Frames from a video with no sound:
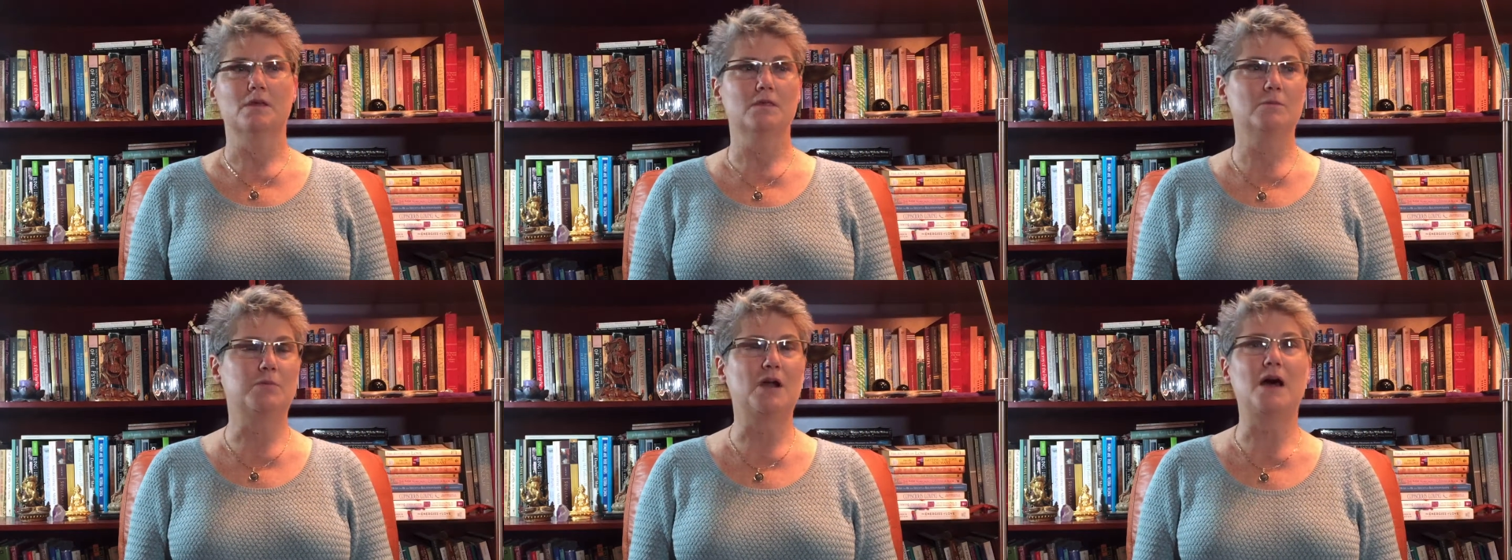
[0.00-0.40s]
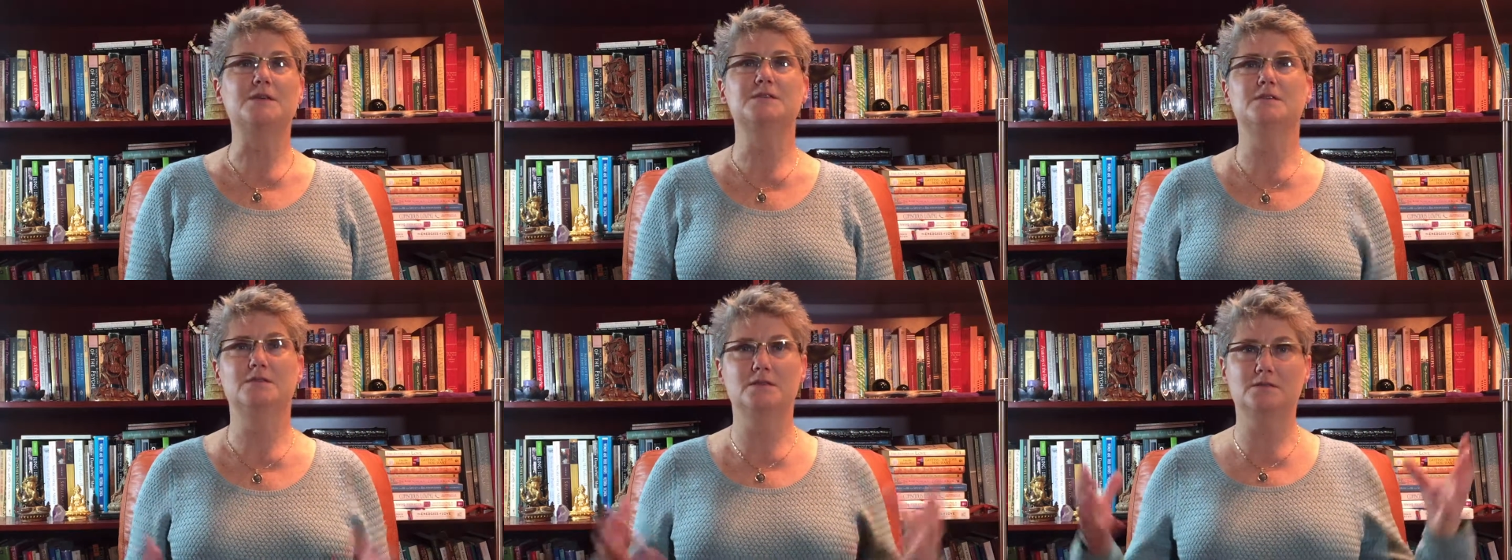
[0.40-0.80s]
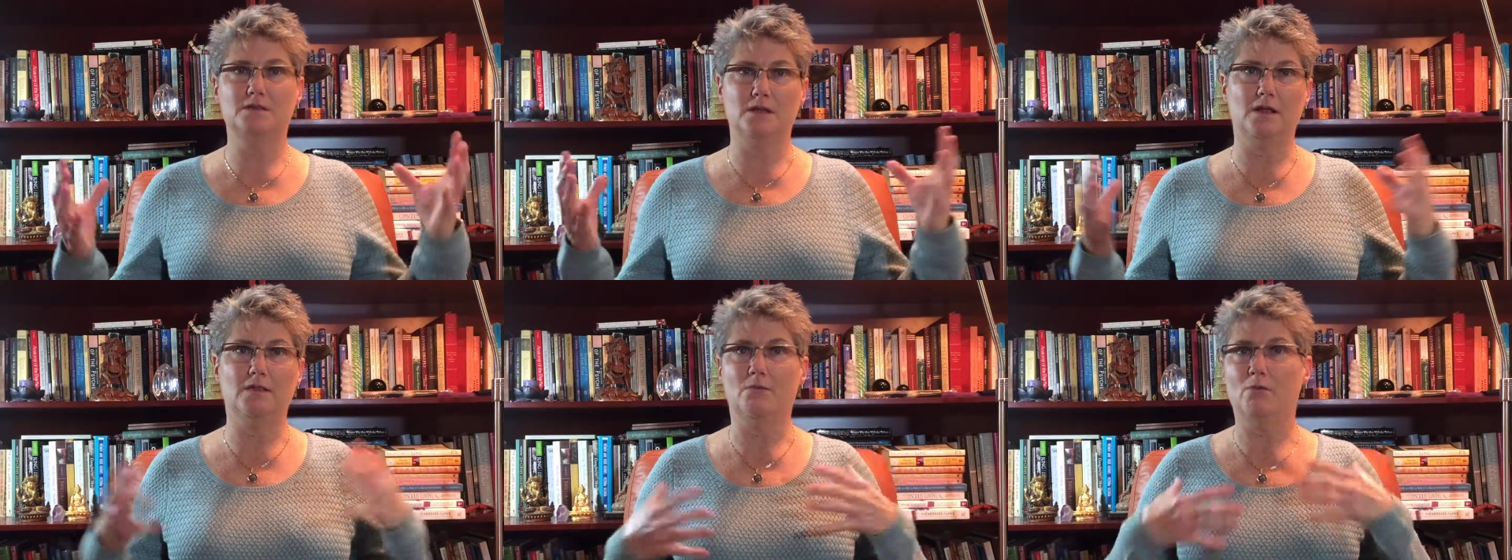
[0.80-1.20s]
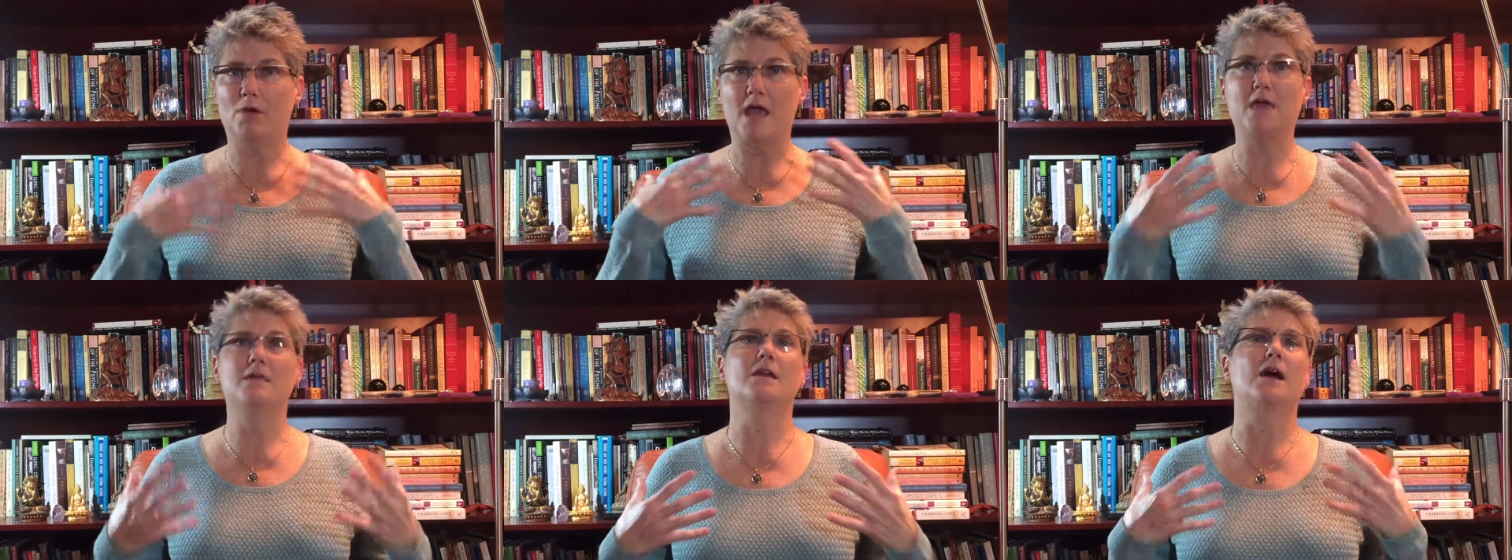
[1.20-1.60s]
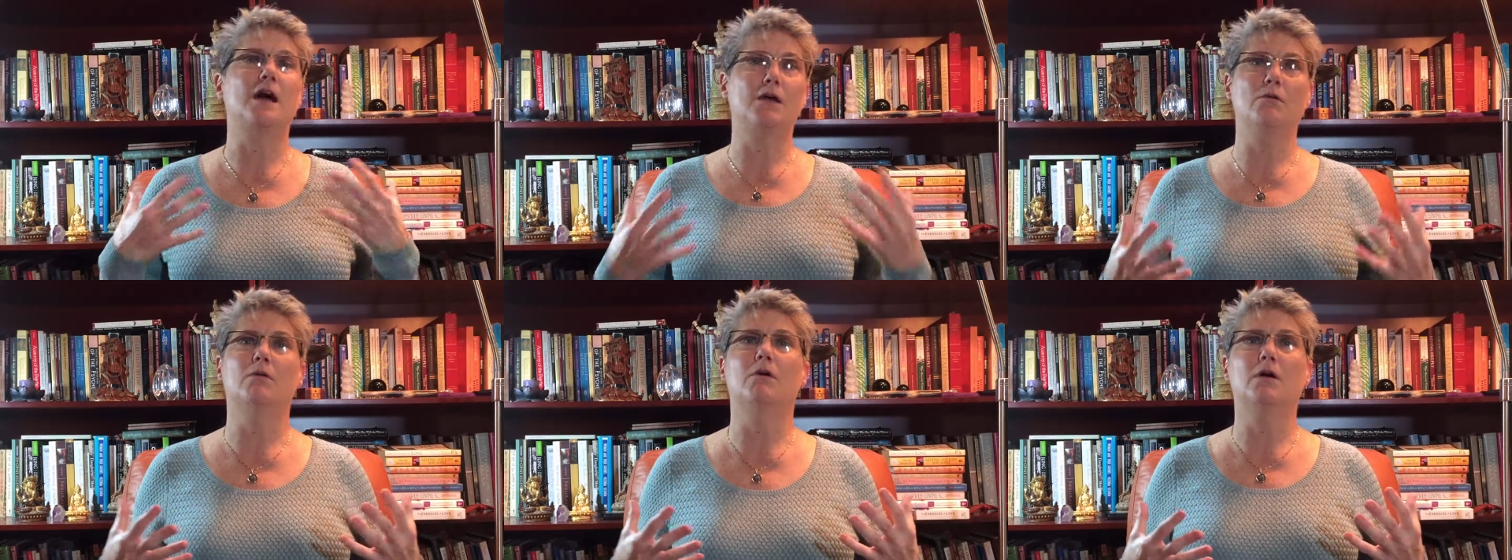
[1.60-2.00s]
The process is, in the way that
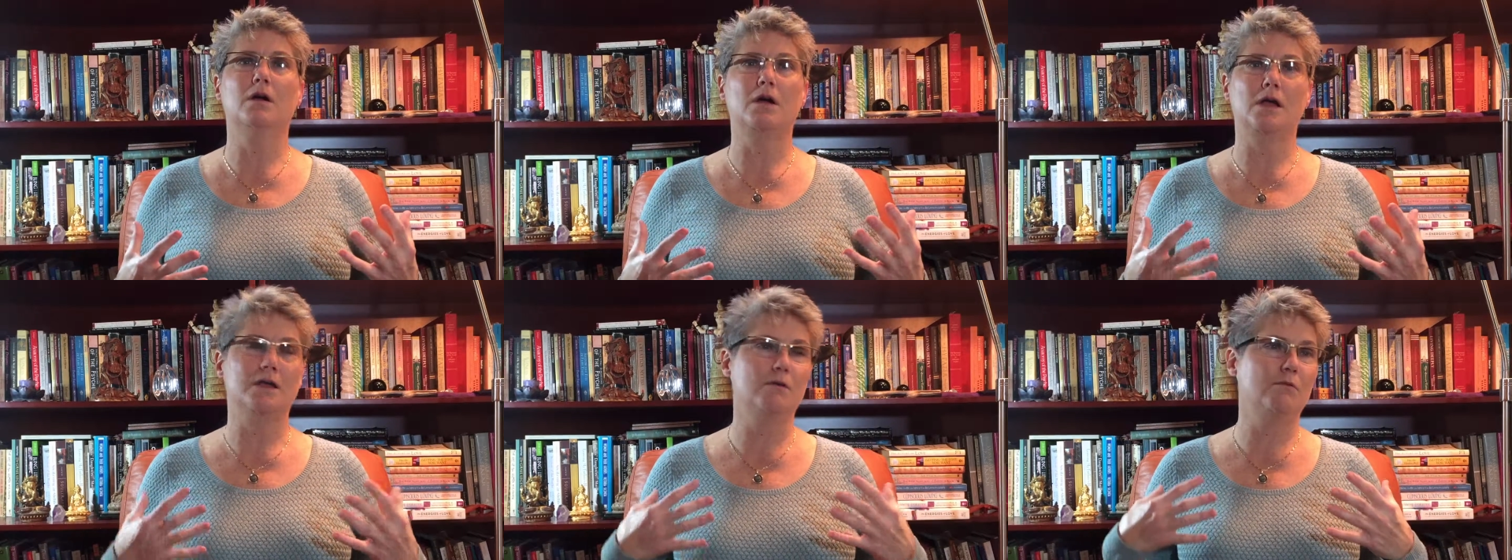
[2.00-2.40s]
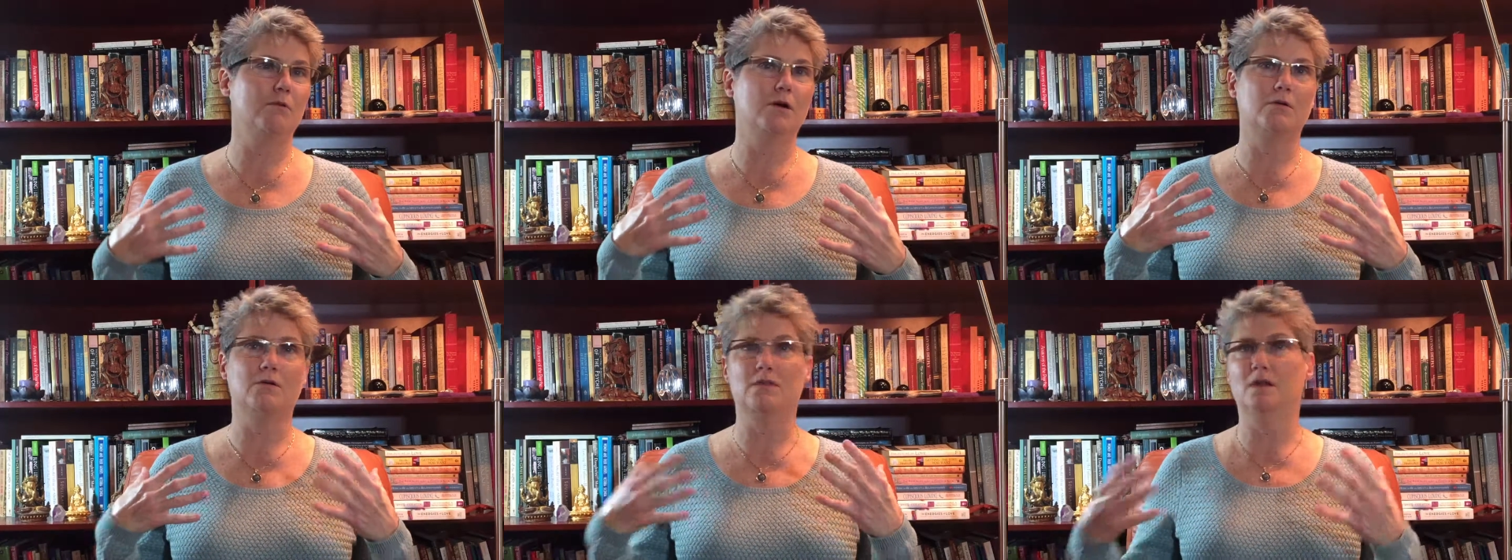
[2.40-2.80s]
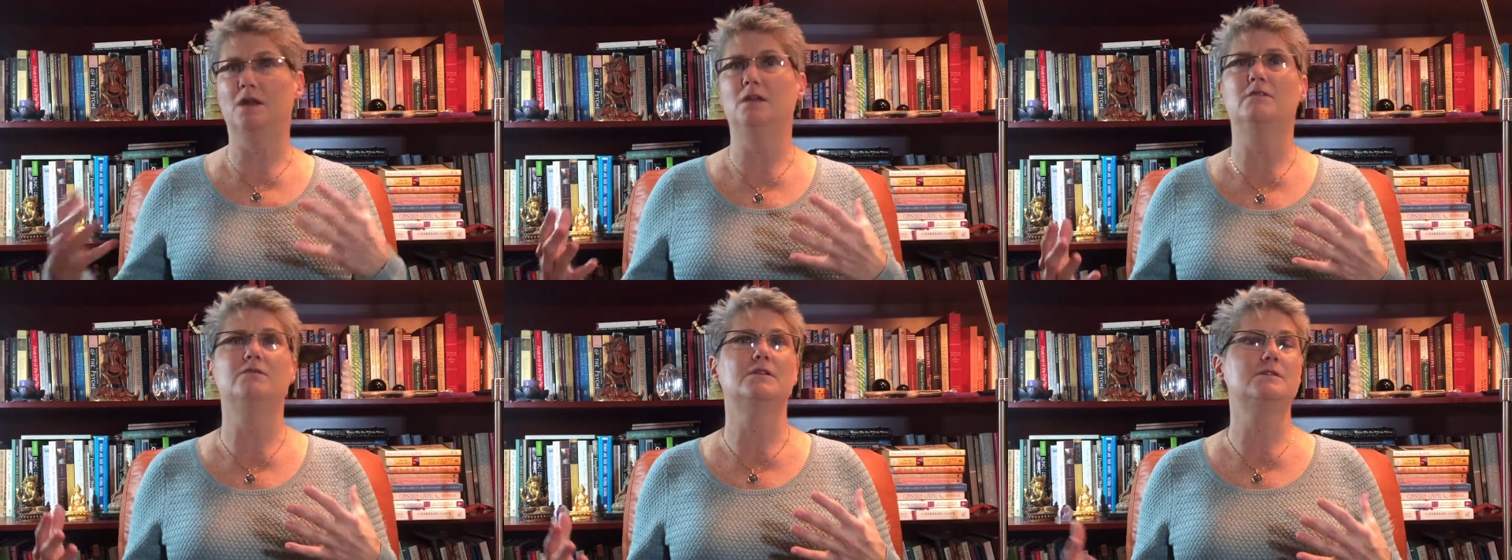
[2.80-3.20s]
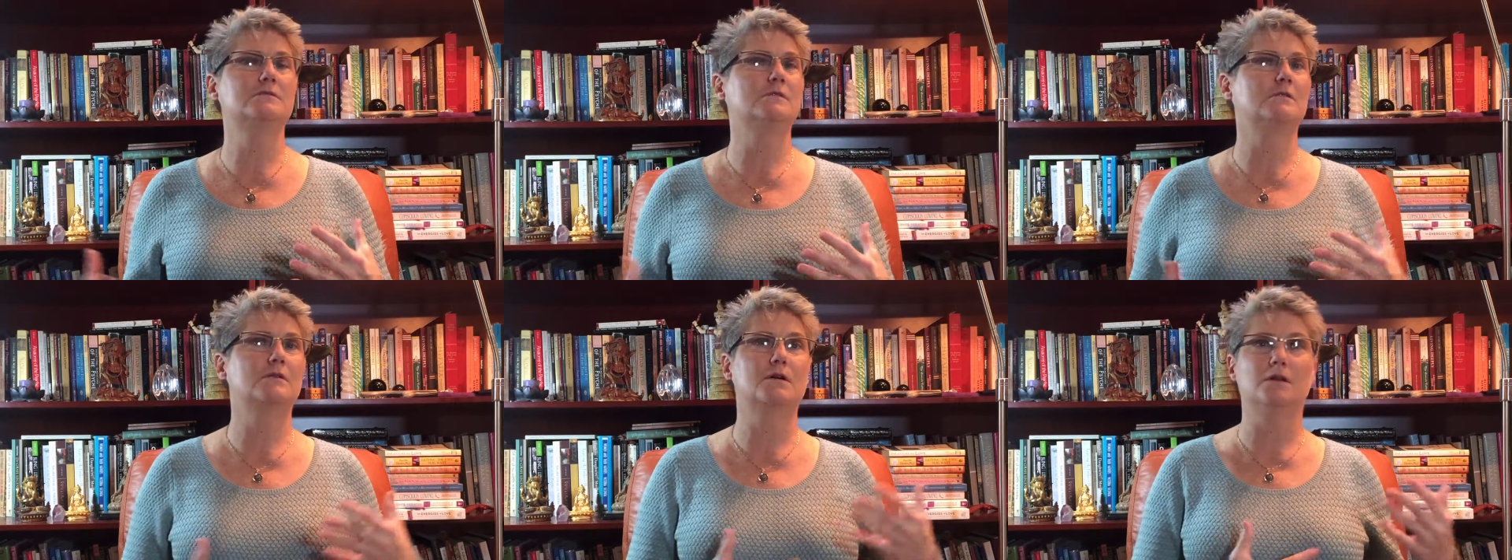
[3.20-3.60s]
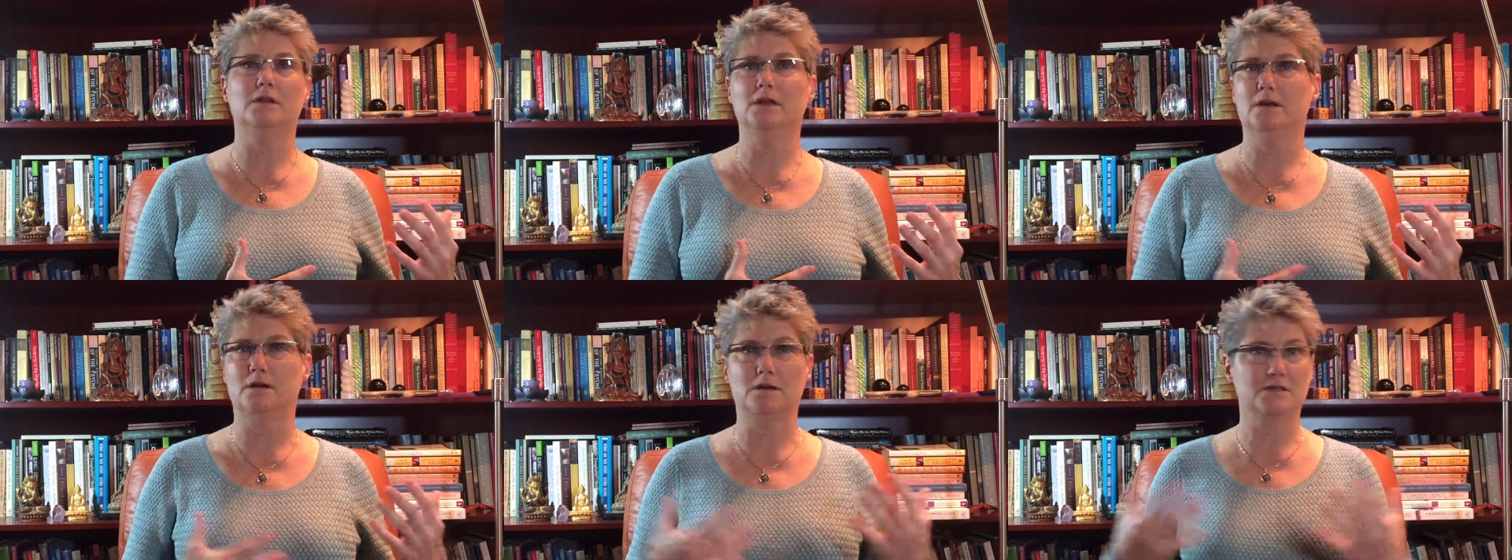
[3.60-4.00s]
I work, I can work with an individual or a
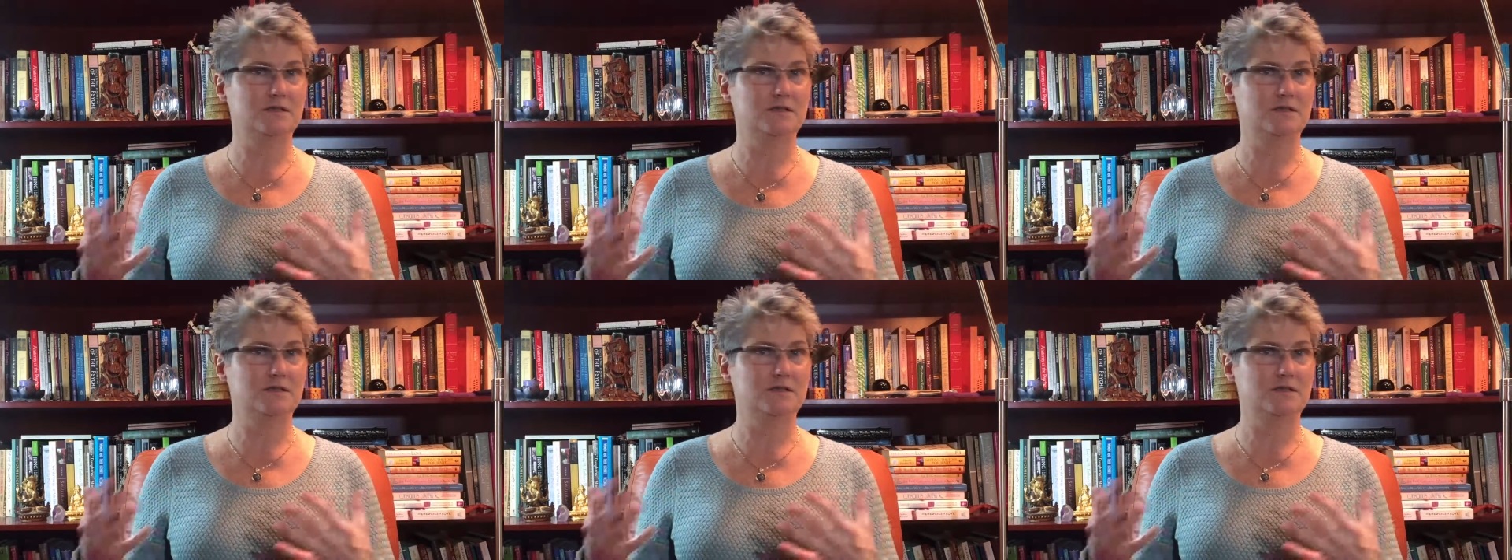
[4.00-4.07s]
leader.